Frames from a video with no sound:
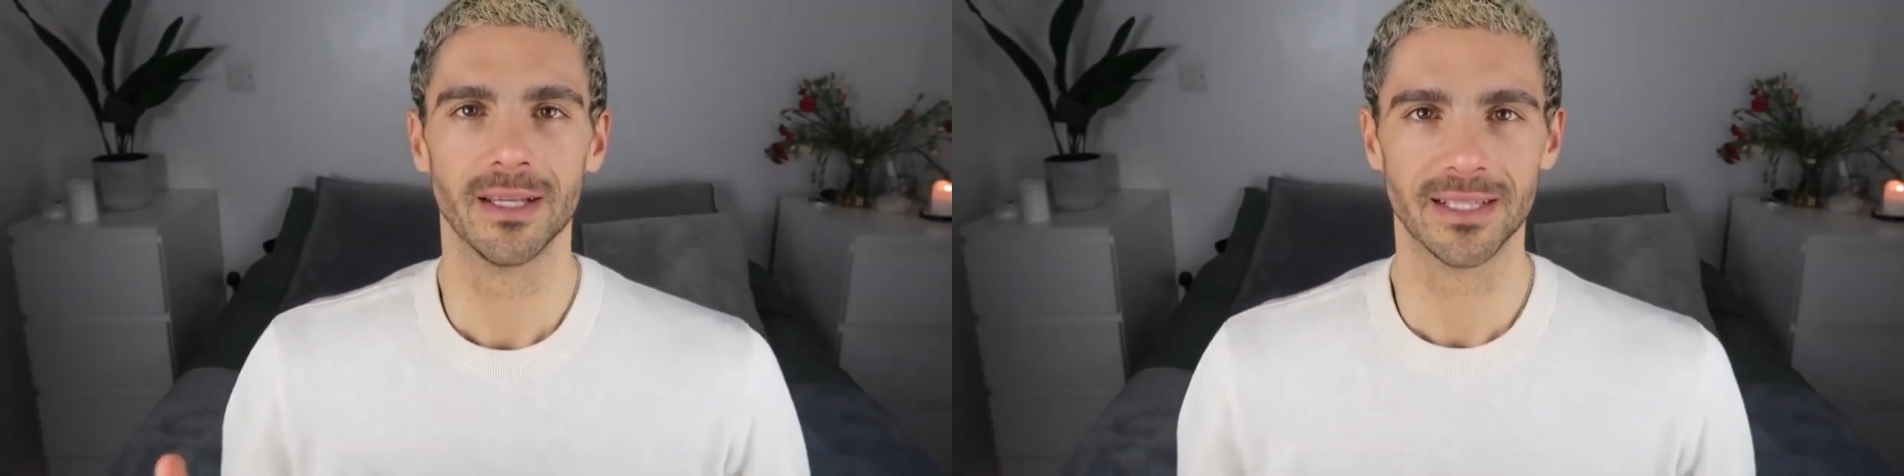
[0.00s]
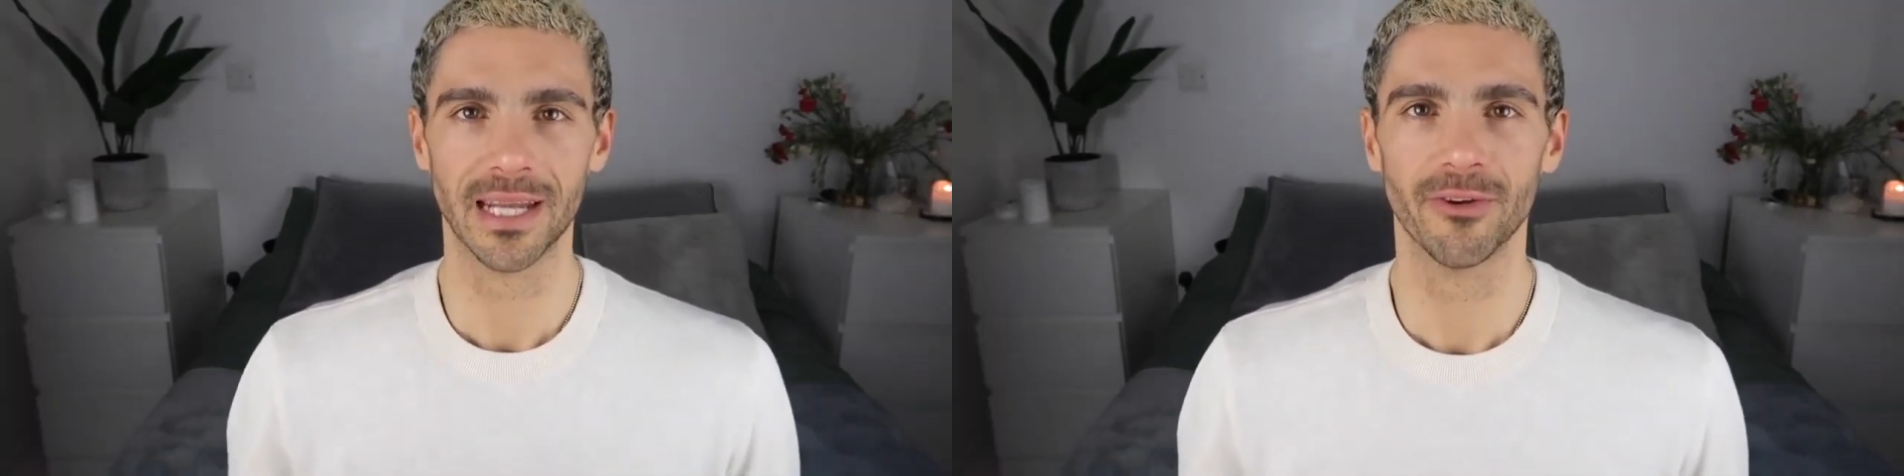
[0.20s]

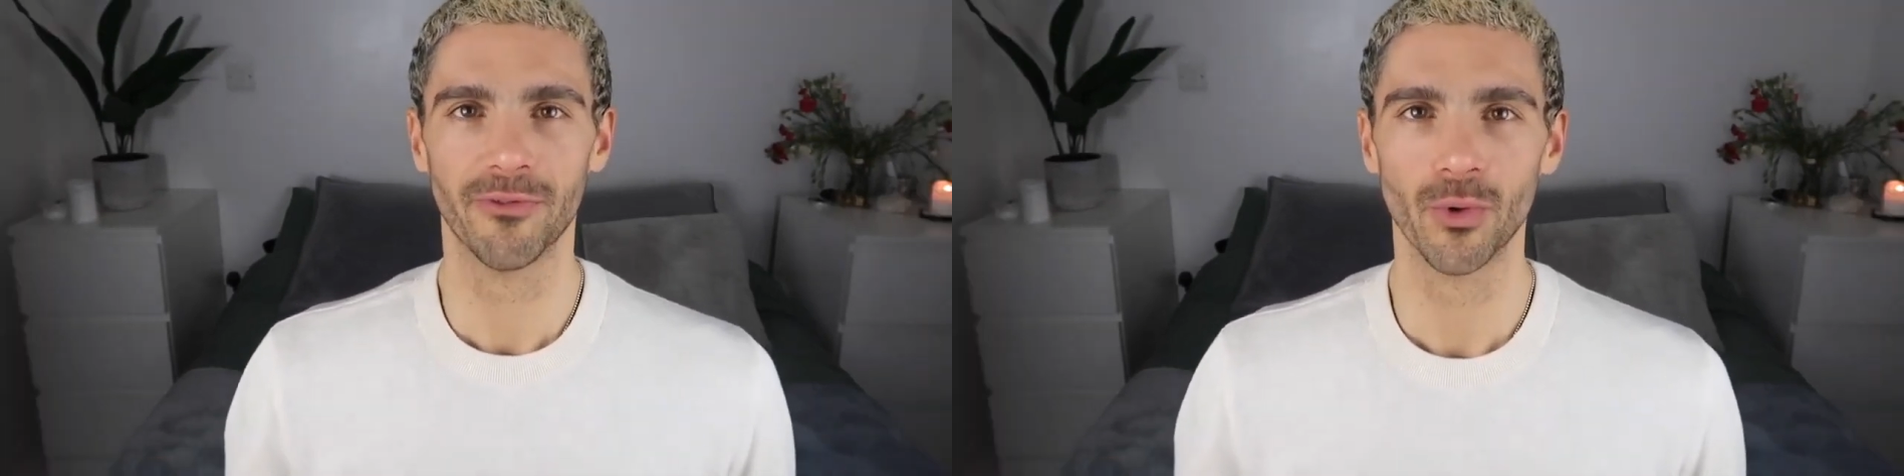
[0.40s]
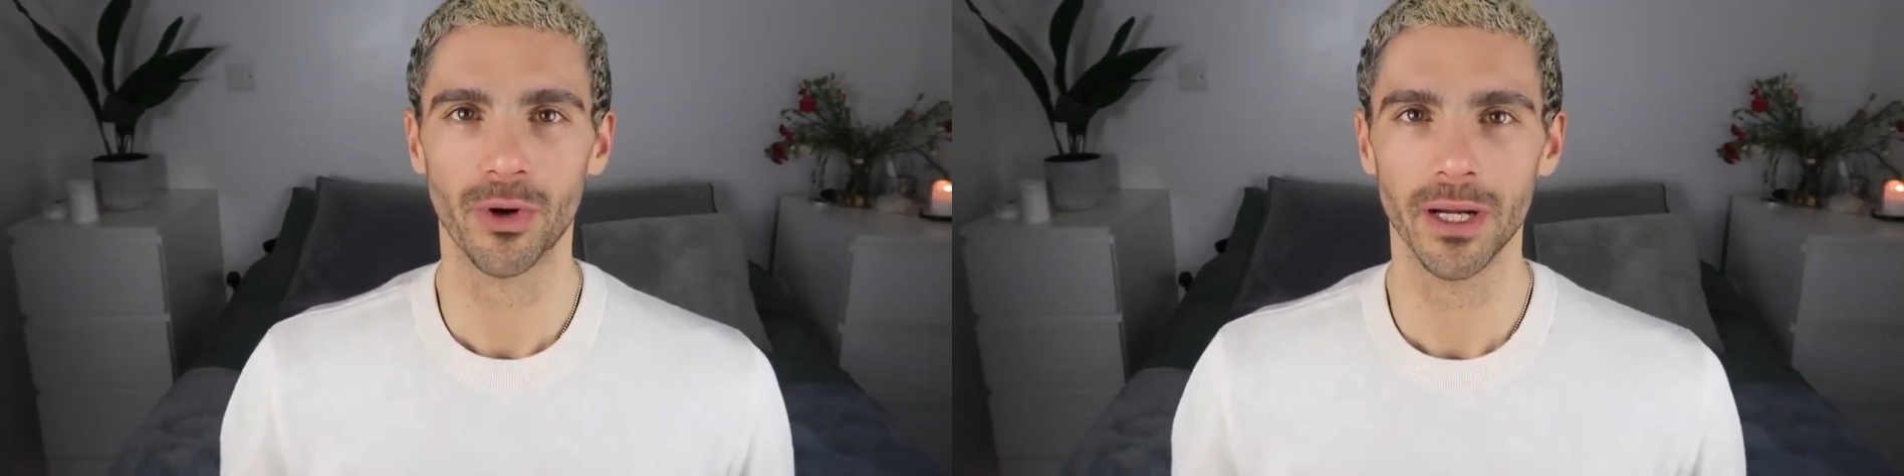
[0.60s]
I stand
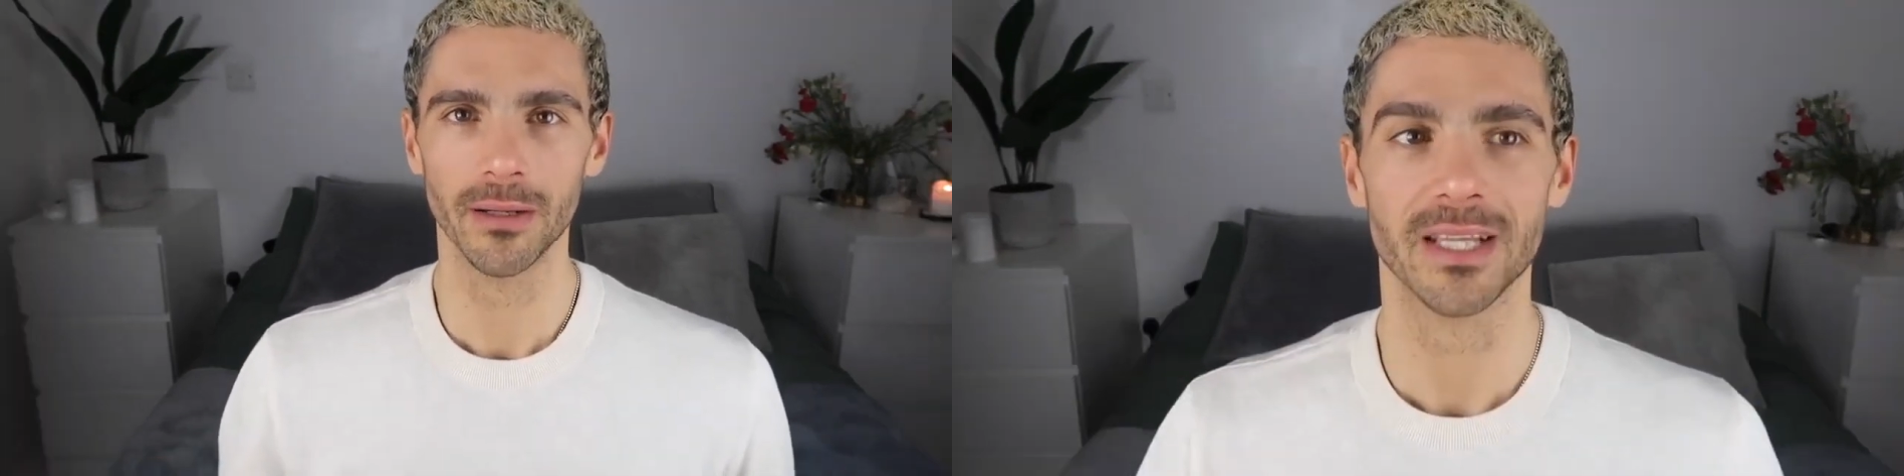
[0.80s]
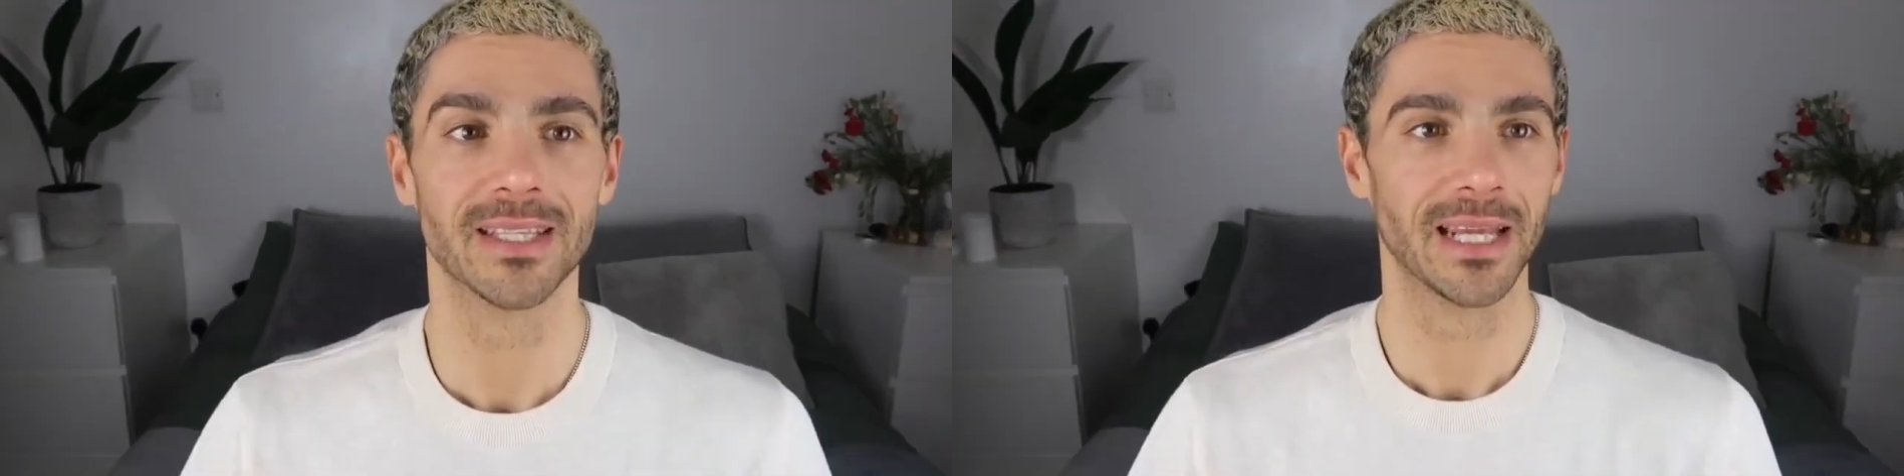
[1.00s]
for
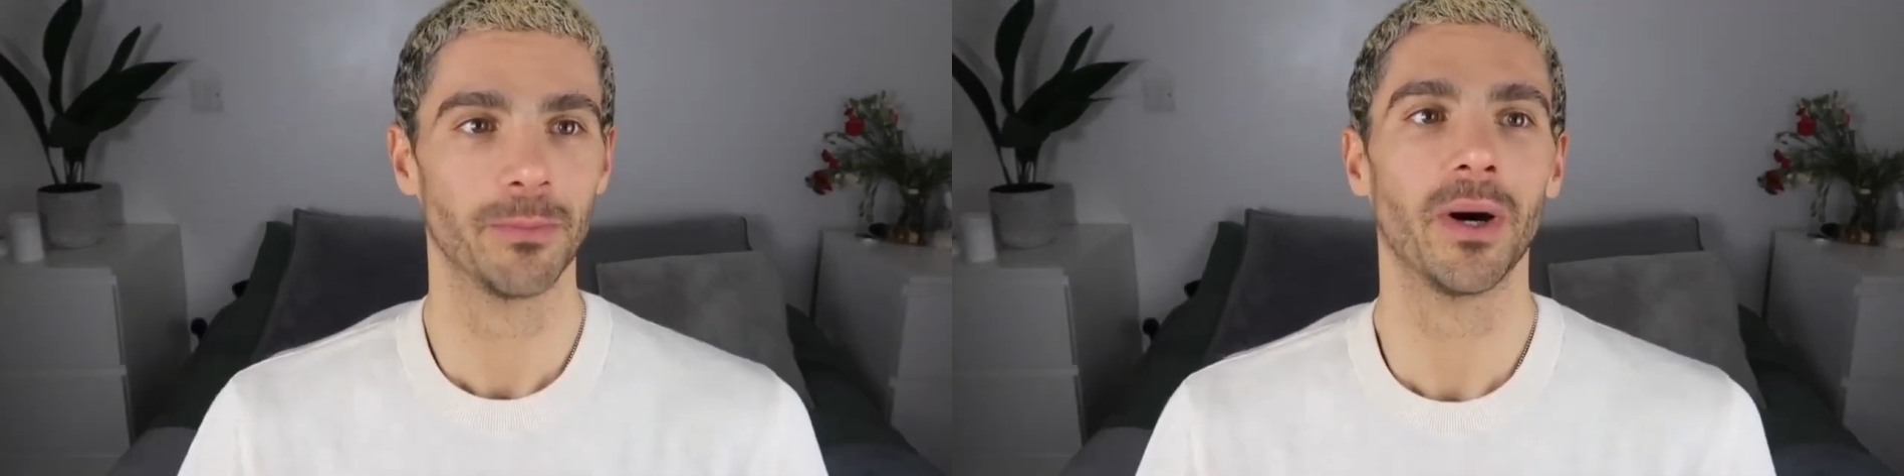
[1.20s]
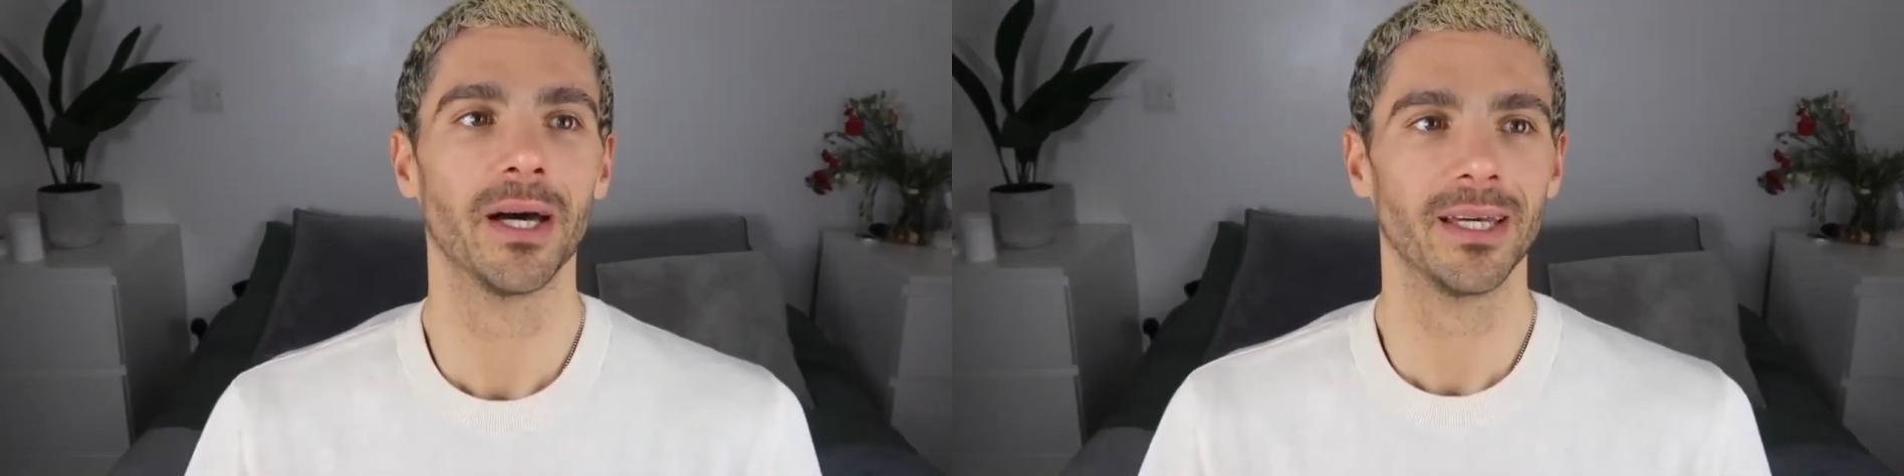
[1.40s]
it, I
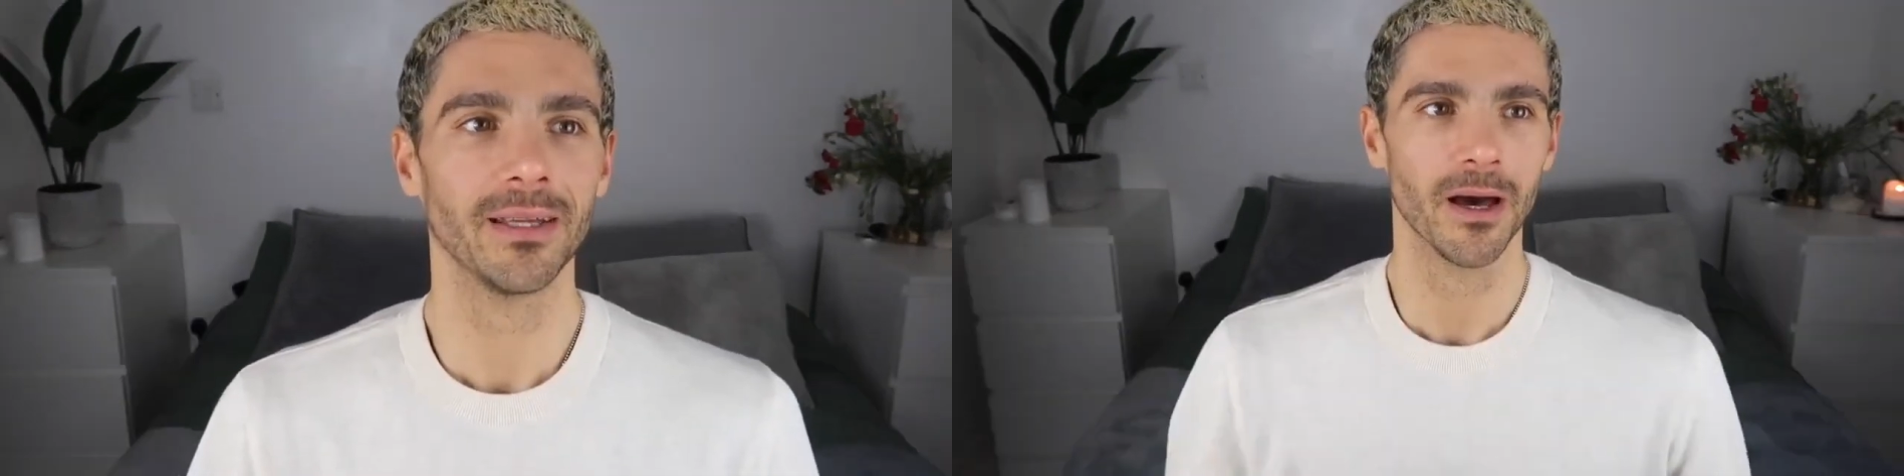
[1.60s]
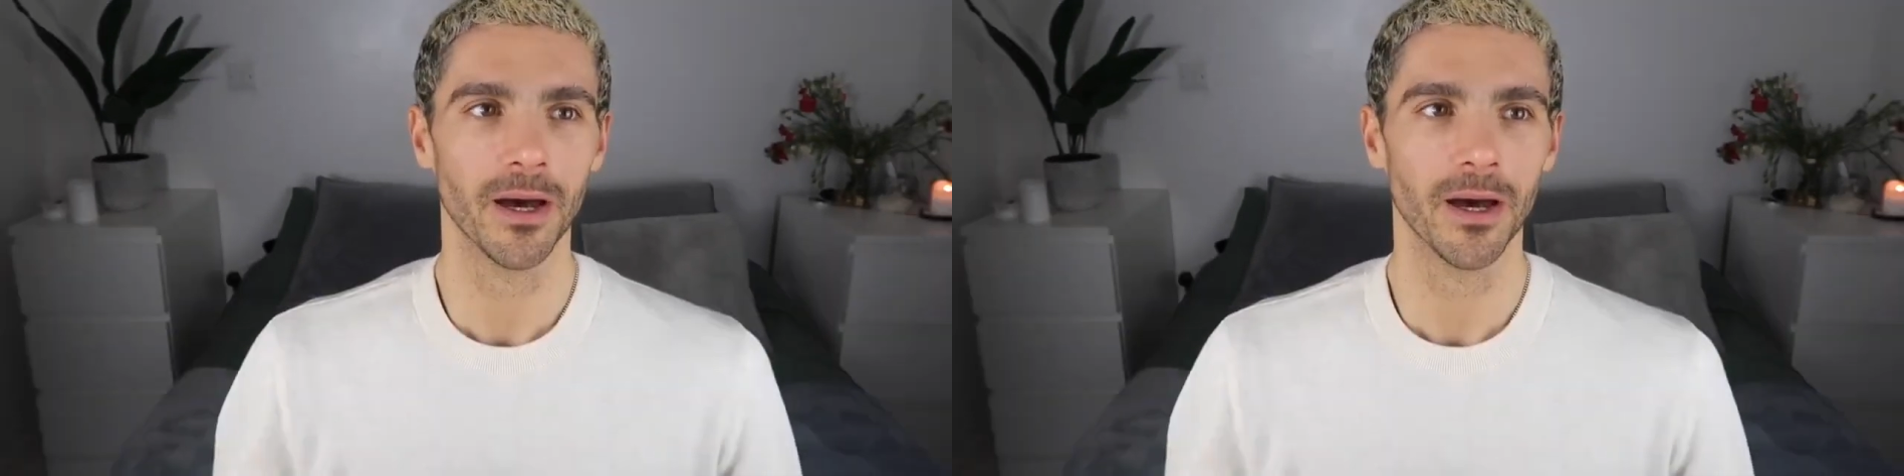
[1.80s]
stand by it.